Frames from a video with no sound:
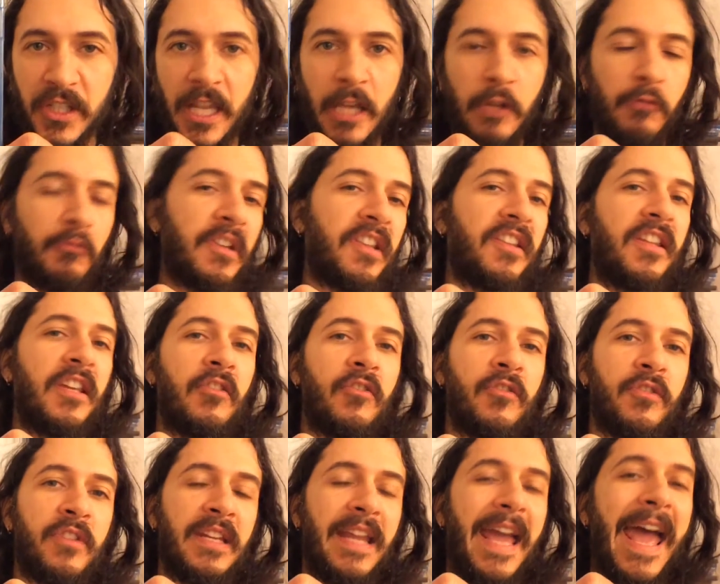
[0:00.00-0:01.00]
Ingrid Steeger
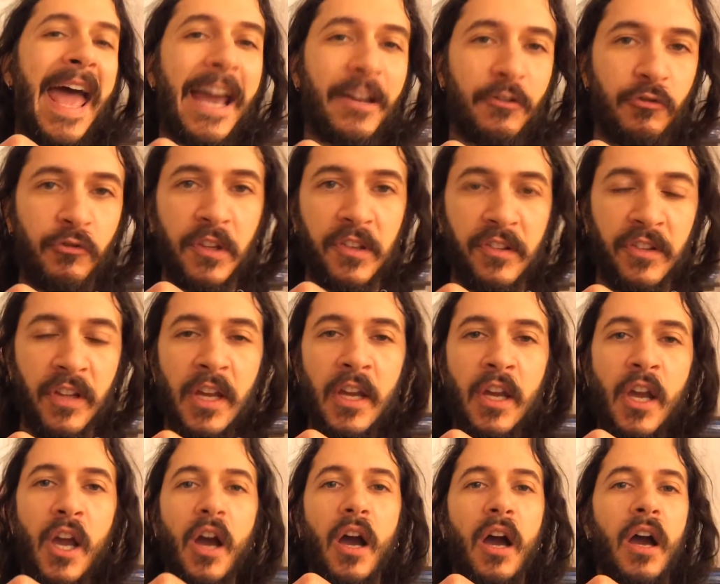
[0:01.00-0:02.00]
is an actress
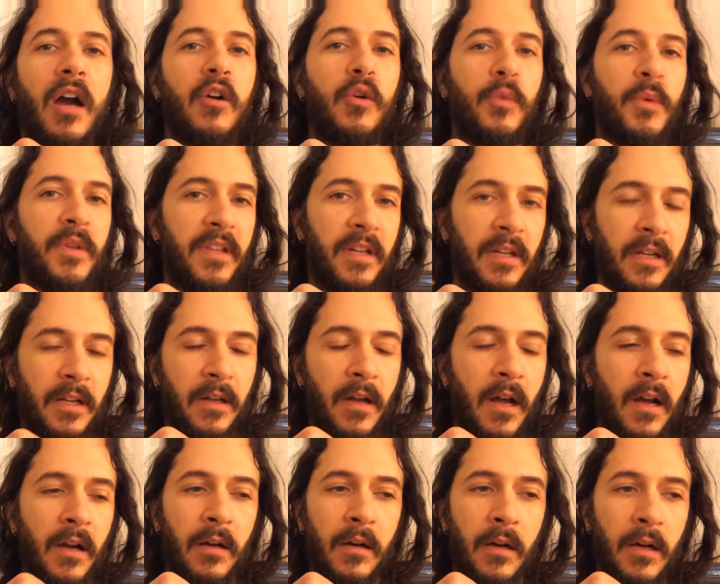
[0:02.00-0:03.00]
uh, who was in a,
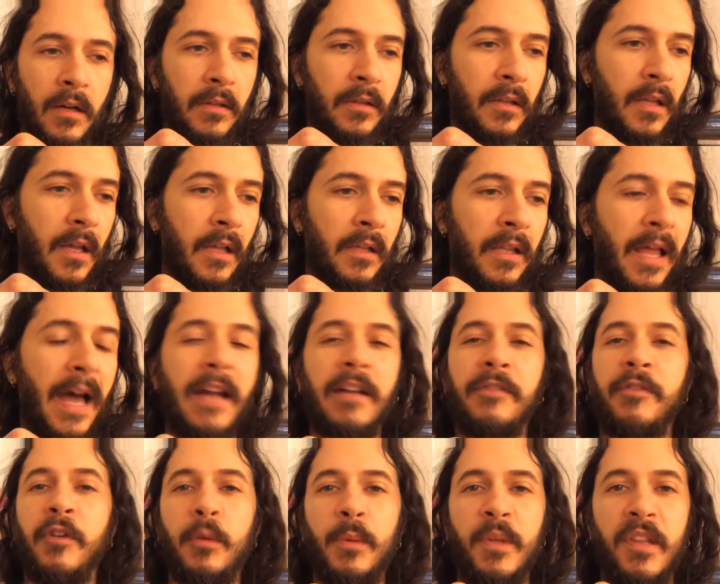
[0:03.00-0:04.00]
a, a lot
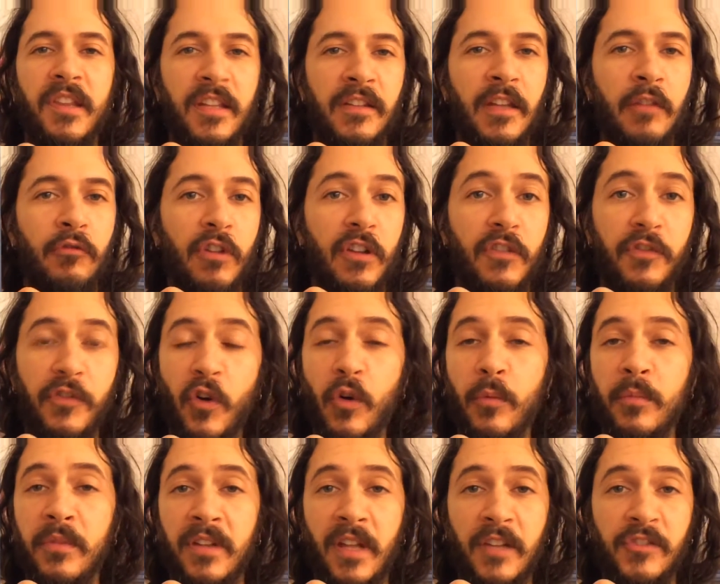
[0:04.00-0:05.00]
of Erwin C. Dietrich's
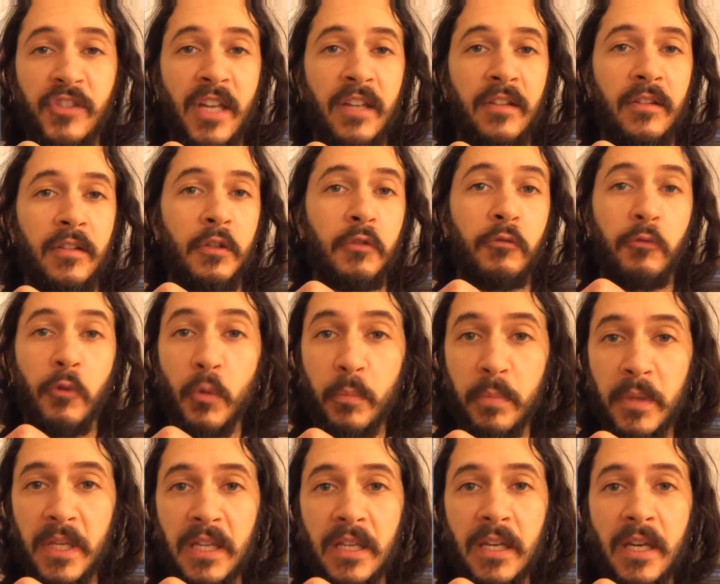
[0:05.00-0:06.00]
films, such as The
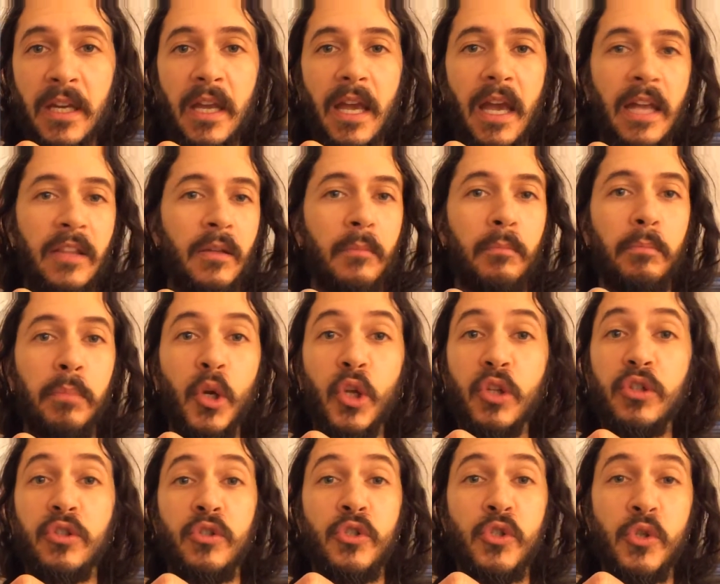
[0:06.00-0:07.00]
Groupie and the
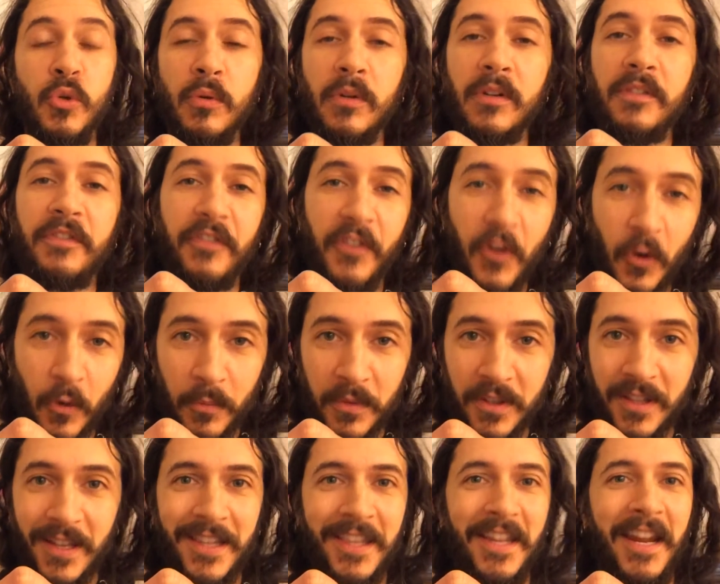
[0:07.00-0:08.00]
Blut Jung
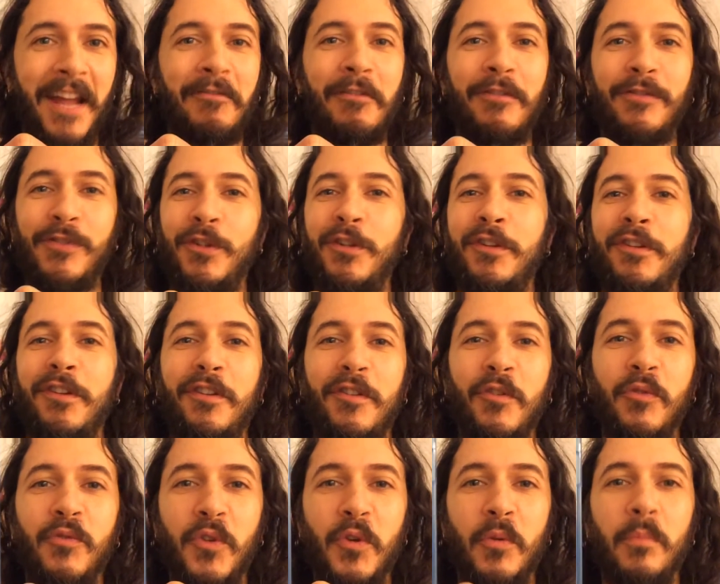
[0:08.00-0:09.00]
films that I reviewed in this
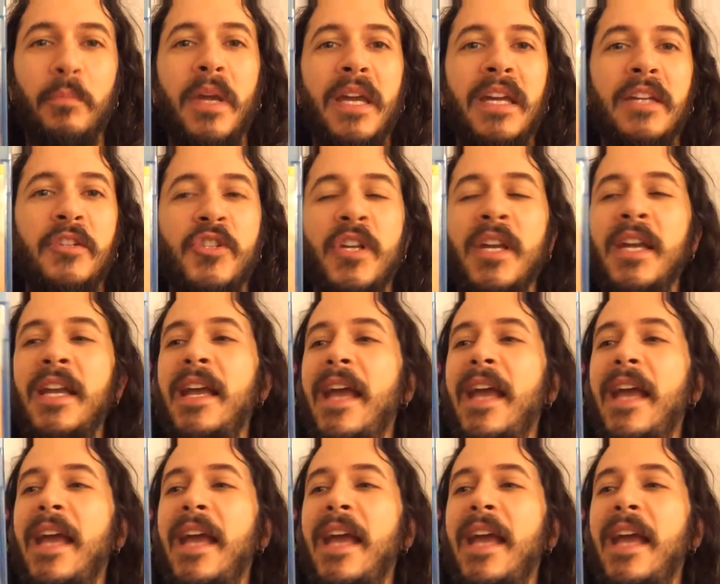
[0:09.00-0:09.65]
YouTube page.